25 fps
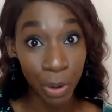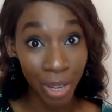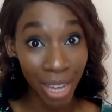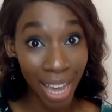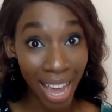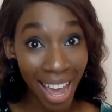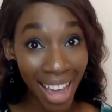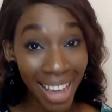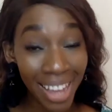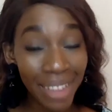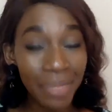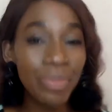
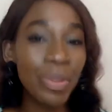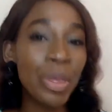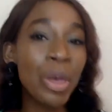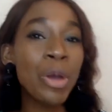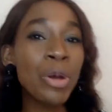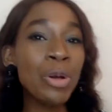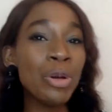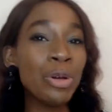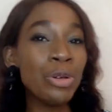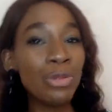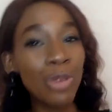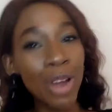Okay,
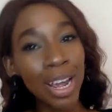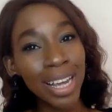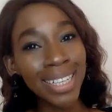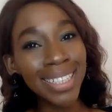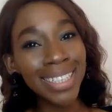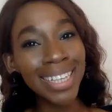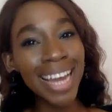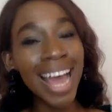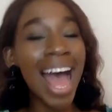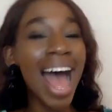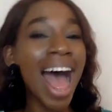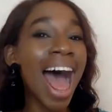
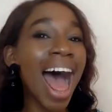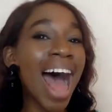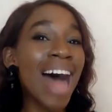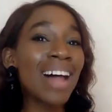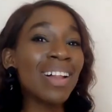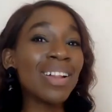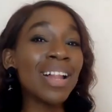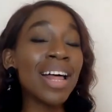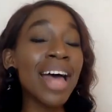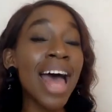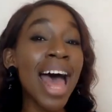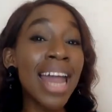great.
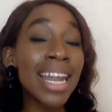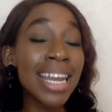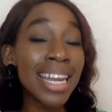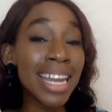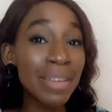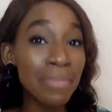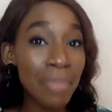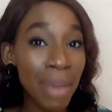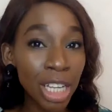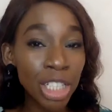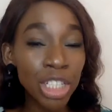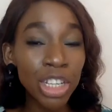And
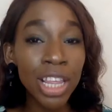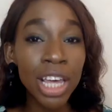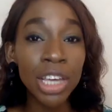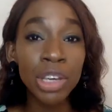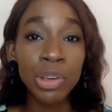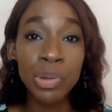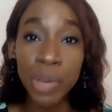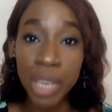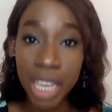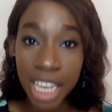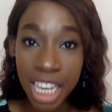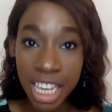make sure that
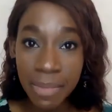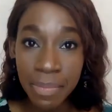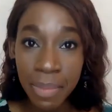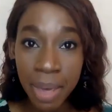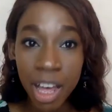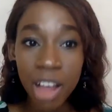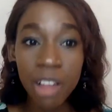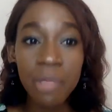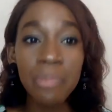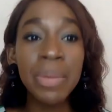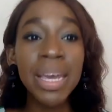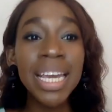you
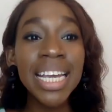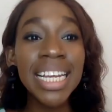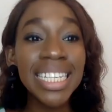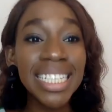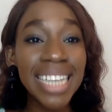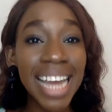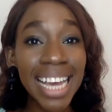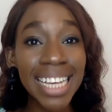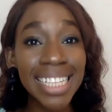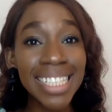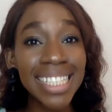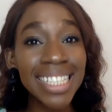email me
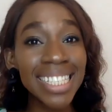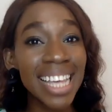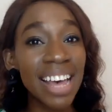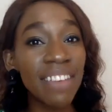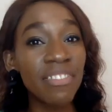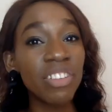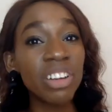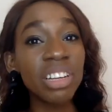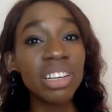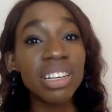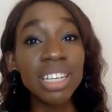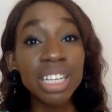day
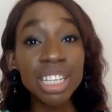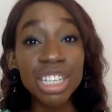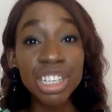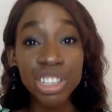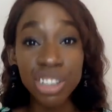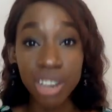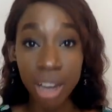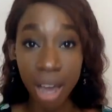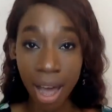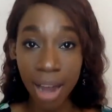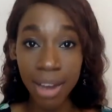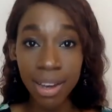7
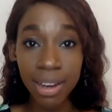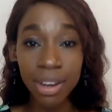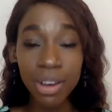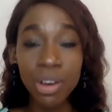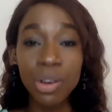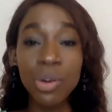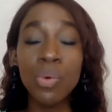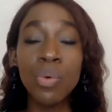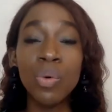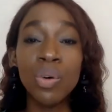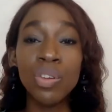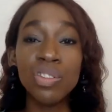done
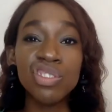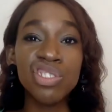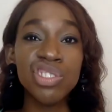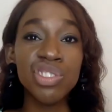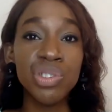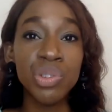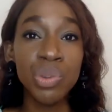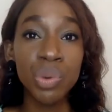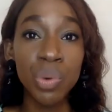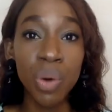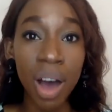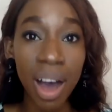
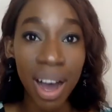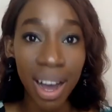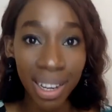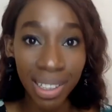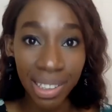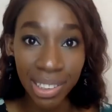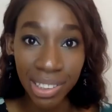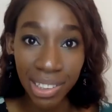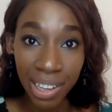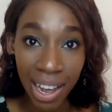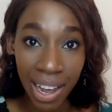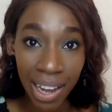once you are
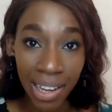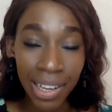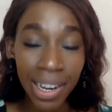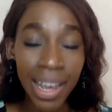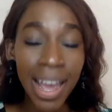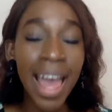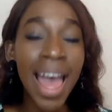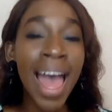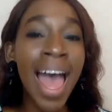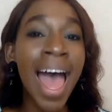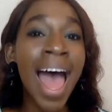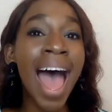done,